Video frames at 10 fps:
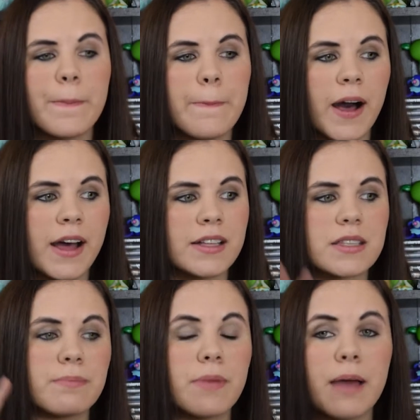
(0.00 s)
But
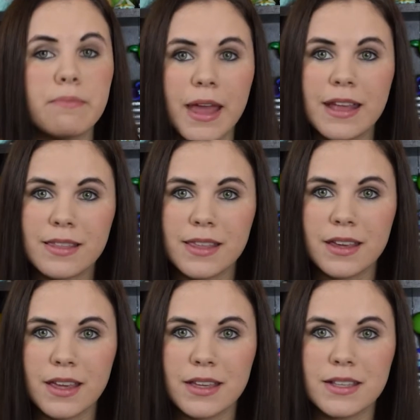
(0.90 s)
my main
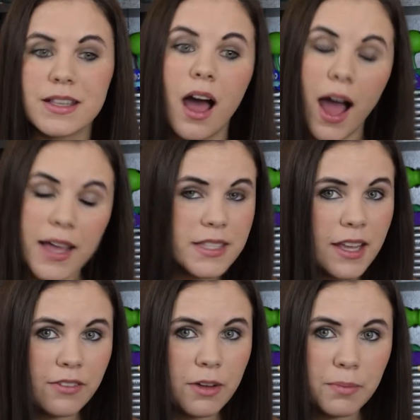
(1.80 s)
thing is I
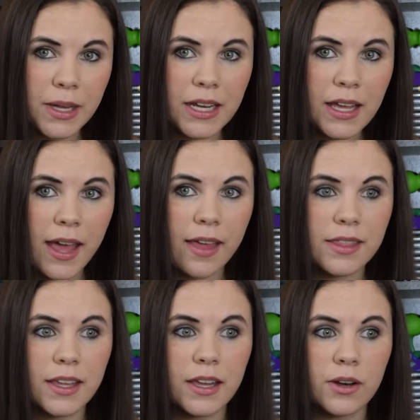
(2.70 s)
save up money,
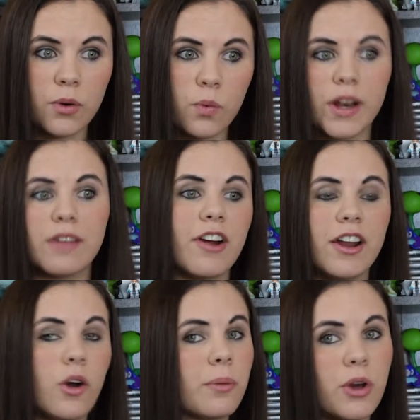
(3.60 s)
and then whenever I
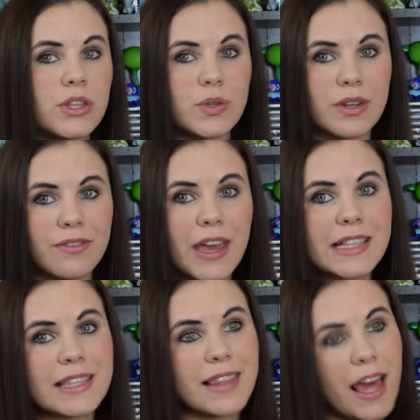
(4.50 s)
know I'm going to an
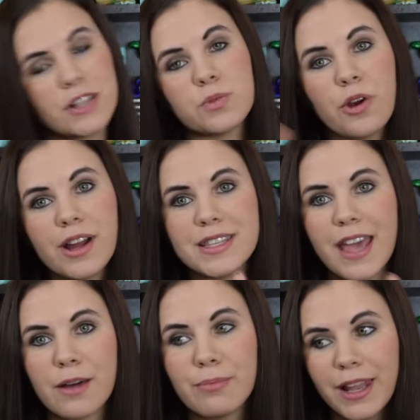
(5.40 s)
event, that is where I
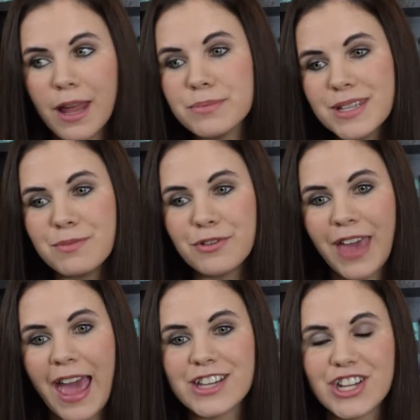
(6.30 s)
take my lump sum of
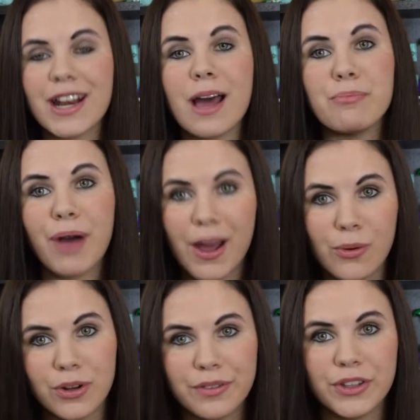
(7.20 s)
cash and I buy
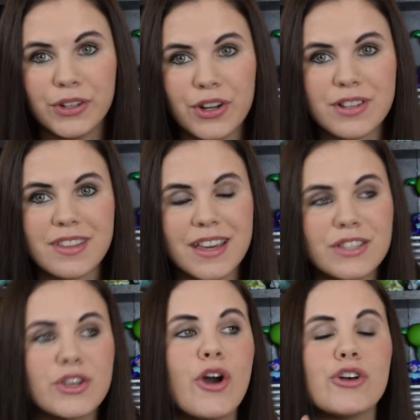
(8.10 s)
all of the nerd
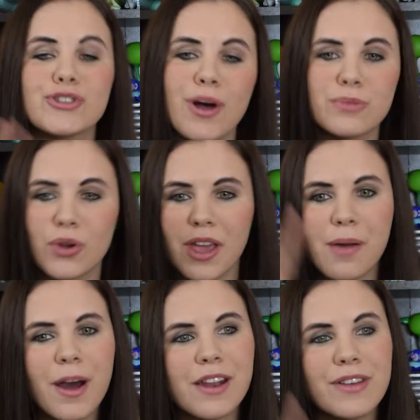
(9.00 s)
things. So I'm talking
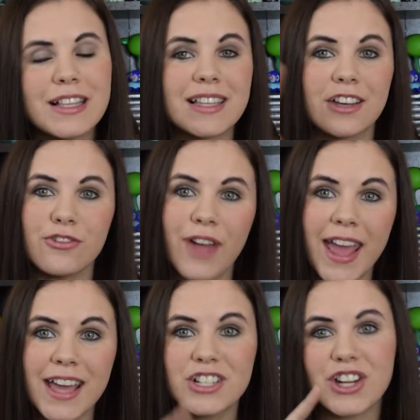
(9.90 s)
about events like
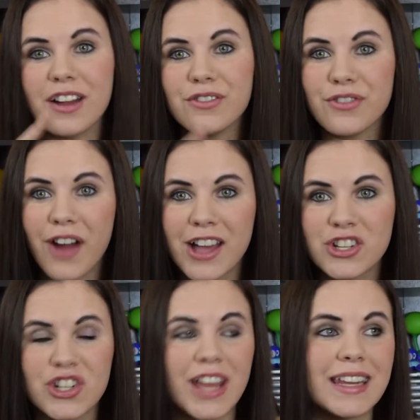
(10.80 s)
Rage and
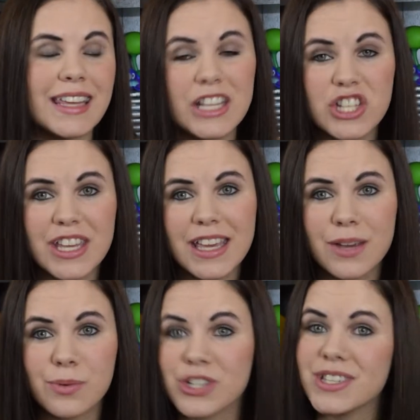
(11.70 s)
Rush and
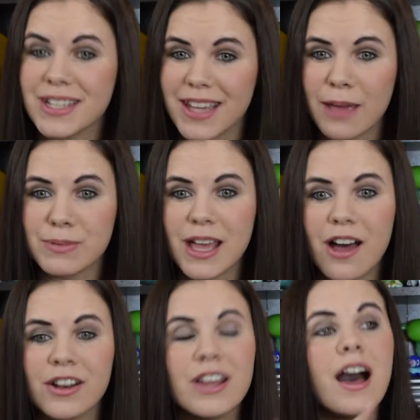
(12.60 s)
EGE, which is in Cape
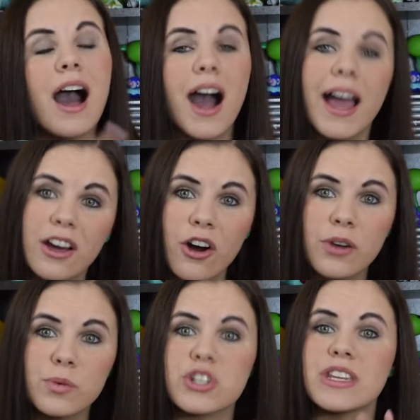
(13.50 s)
Town,
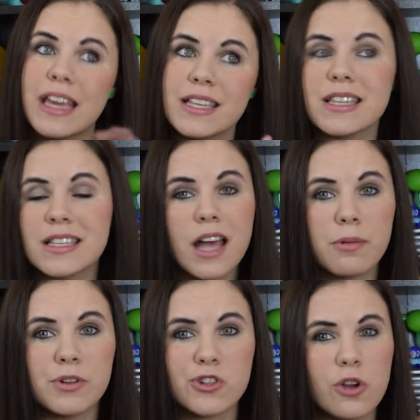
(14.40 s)
Icon, which yes is
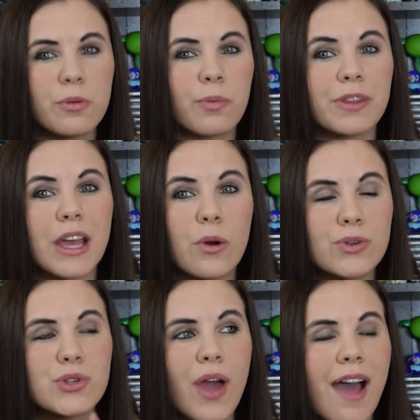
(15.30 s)
up in Joburg, but they
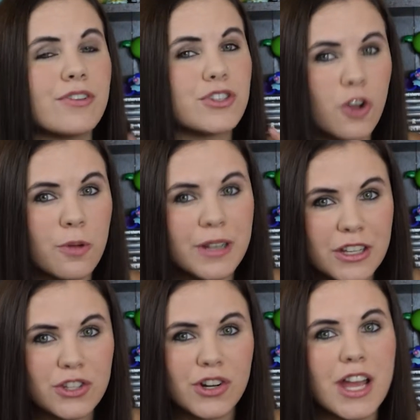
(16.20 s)
also have a Durban
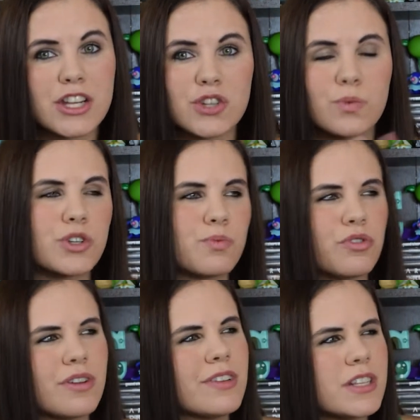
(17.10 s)
iteration, which
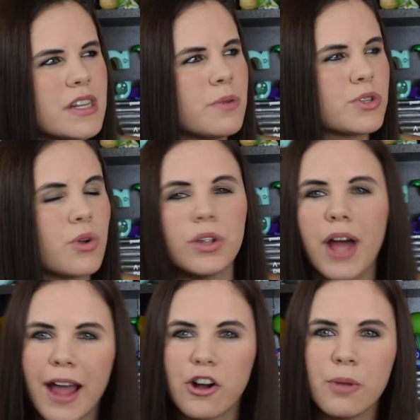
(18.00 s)
previously was called
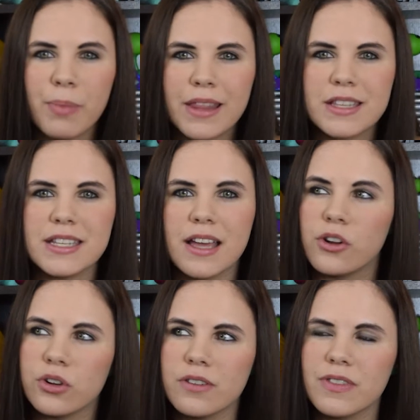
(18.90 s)
Icon by the Sea. I
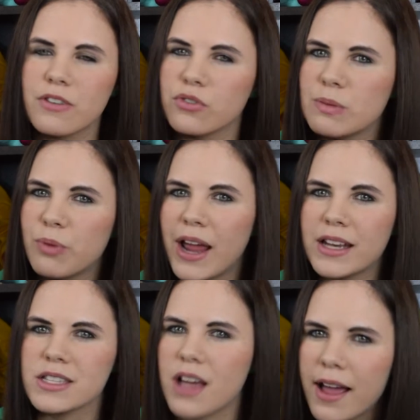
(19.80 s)
don't know if they've
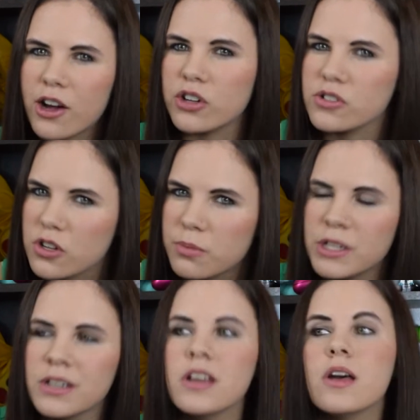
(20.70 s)
rebranded to Icon
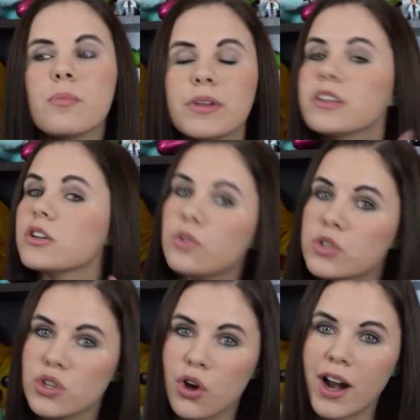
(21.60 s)
Durban, but they've
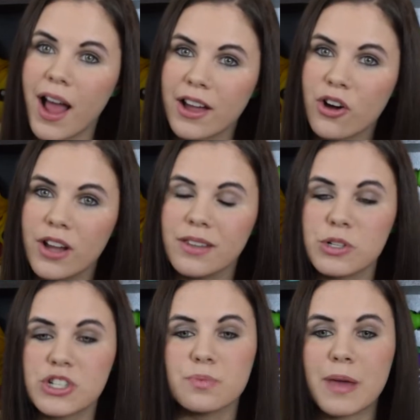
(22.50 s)
also got Icon,
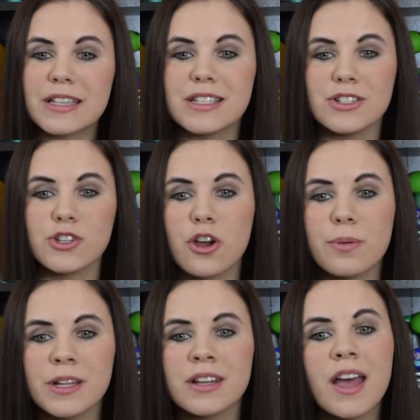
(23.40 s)
which is based in
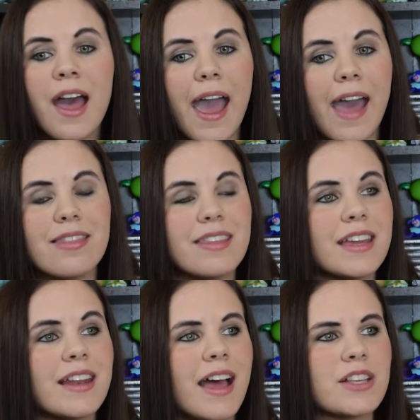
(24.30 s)
Durban, and
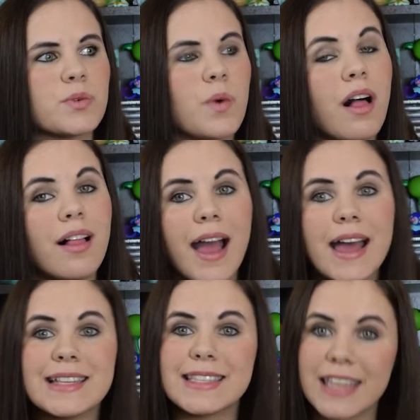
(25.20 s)
then as well
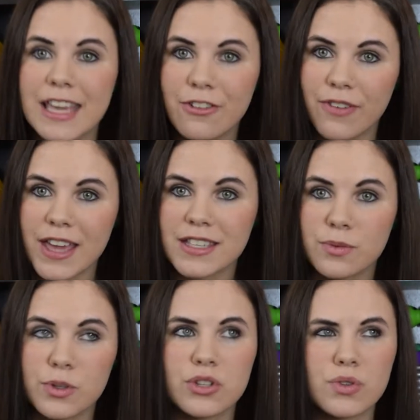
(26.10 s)
as Geek Fest,
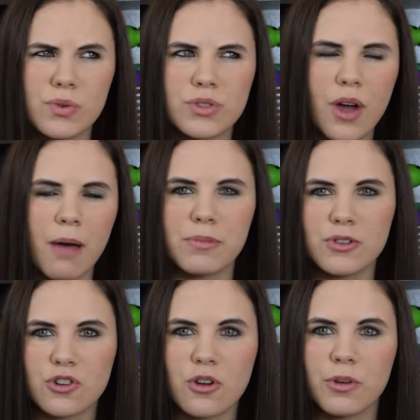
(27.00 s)
which is also up in
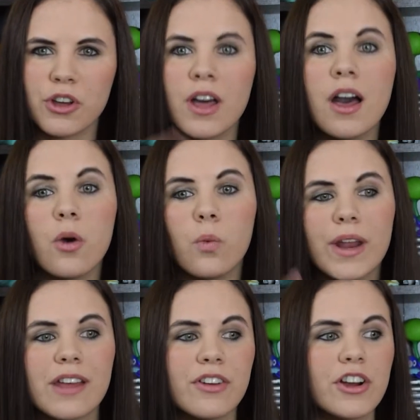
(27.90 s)
Joburg.
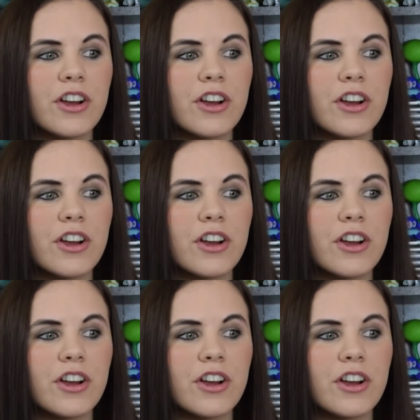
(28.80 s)
Whenever